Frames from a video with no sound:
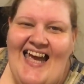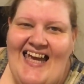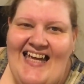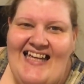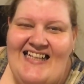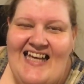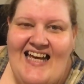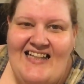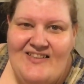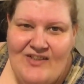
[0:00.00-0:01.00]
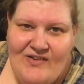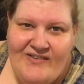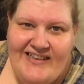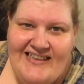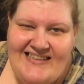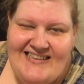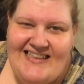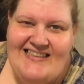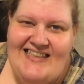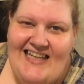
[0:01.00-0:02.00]
And as always,
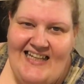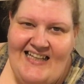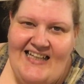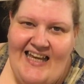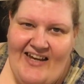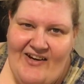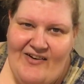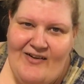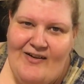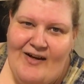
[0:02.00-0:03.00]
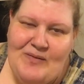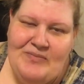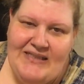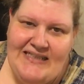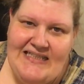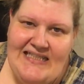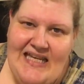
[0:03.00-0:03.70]
take care, God bless,